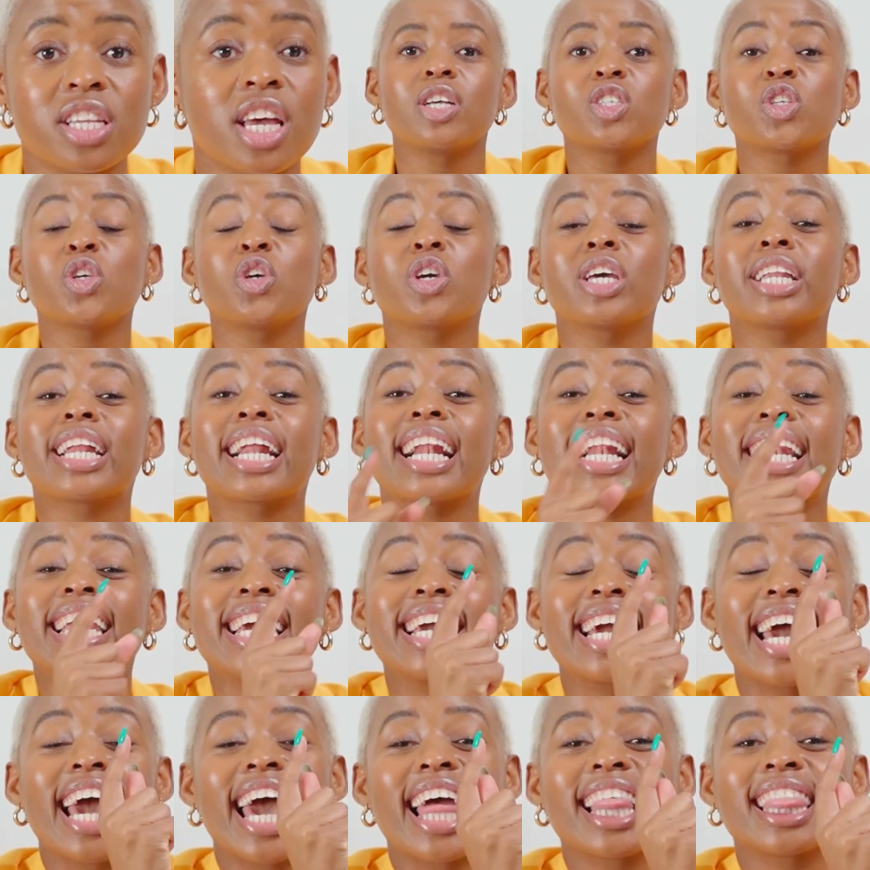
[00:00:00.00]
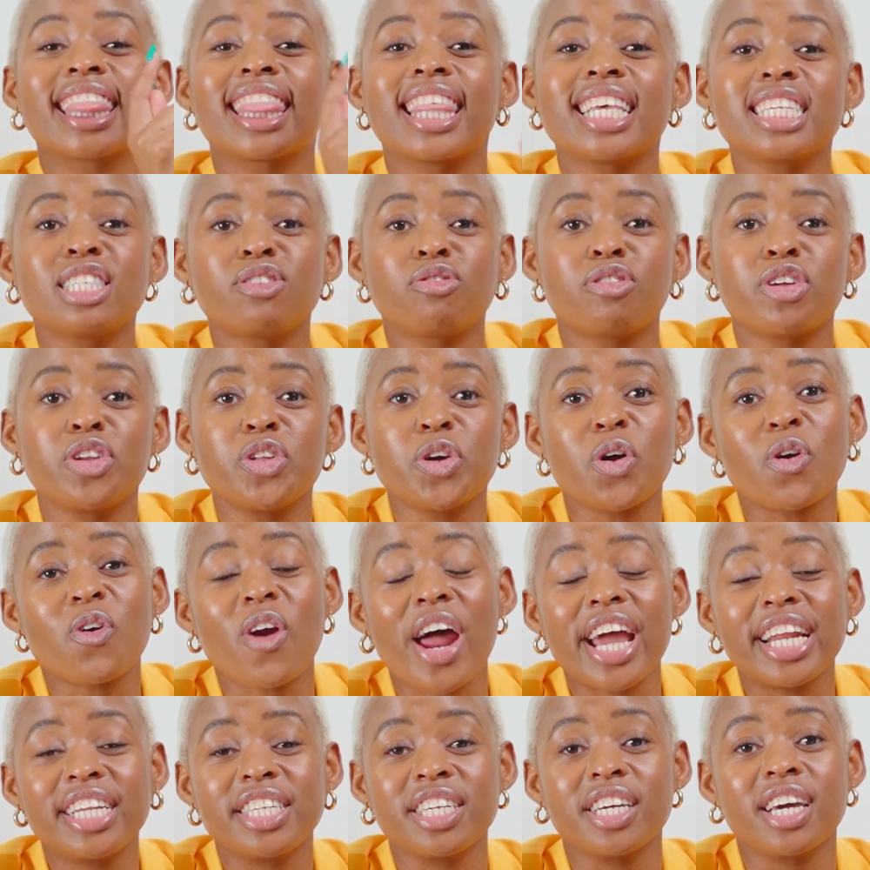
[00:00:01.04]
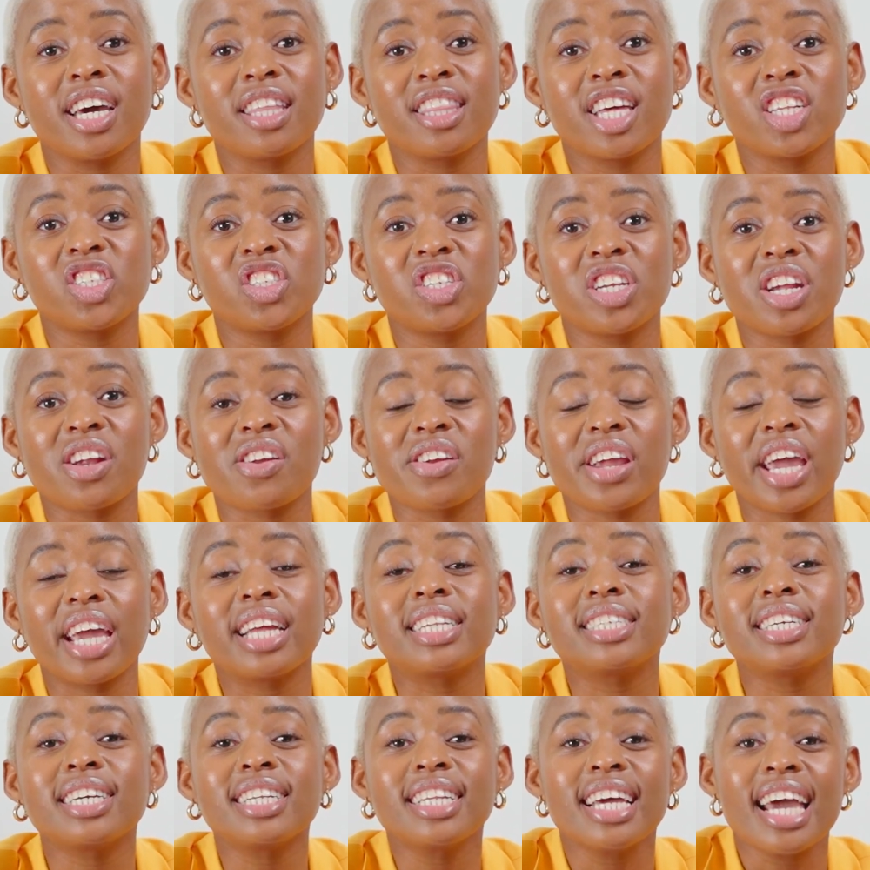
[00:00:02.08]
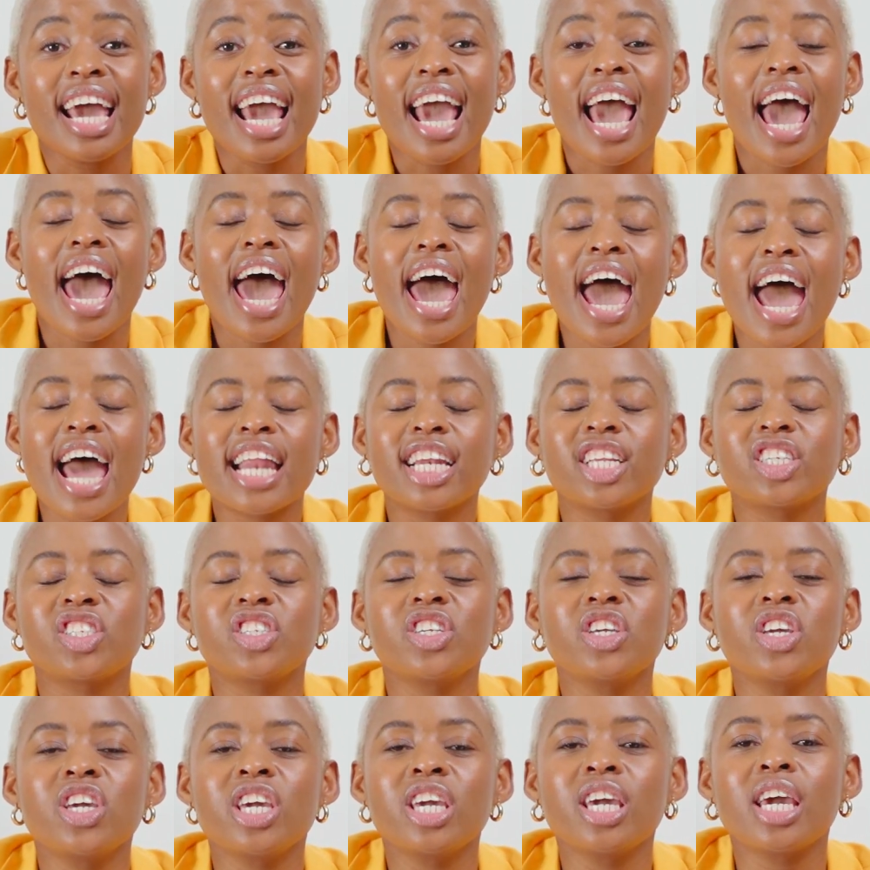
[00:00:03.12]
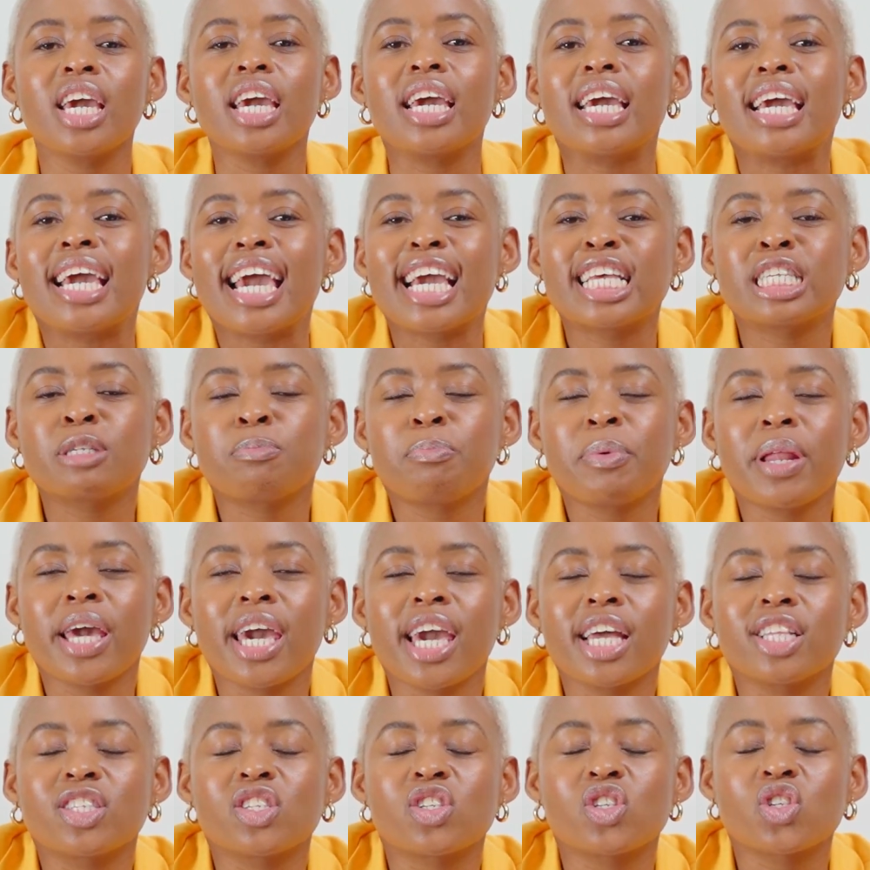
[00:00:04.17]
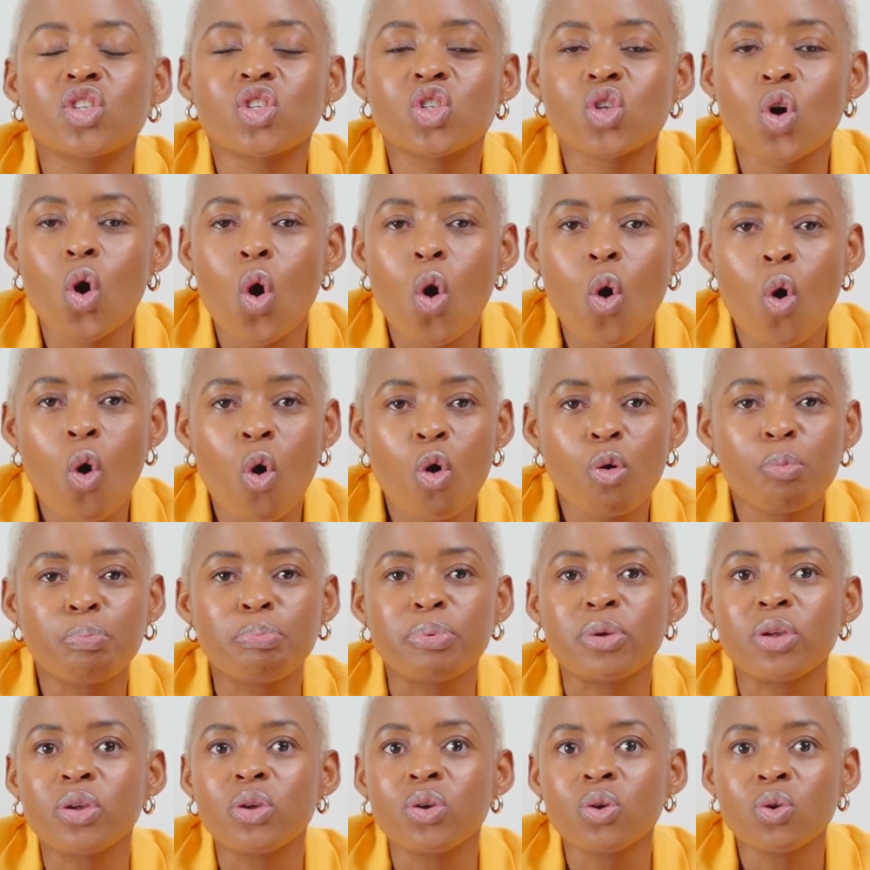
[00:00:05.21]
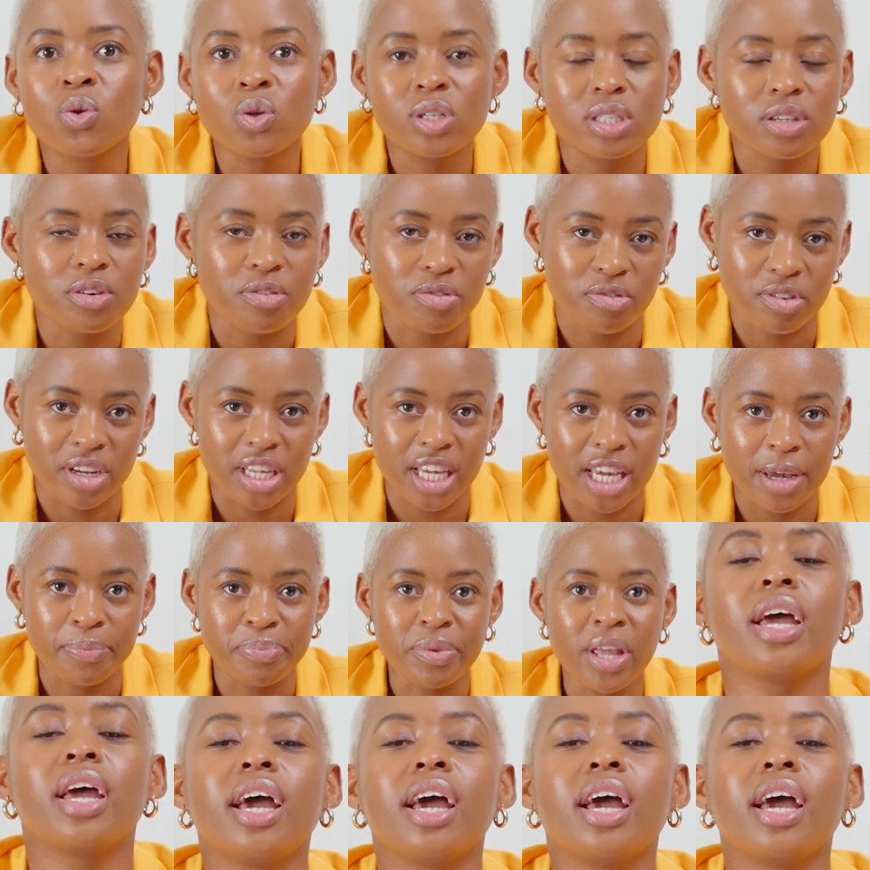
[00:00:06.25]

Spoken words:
So you can click this video right here that she created, and she explains so beautifully.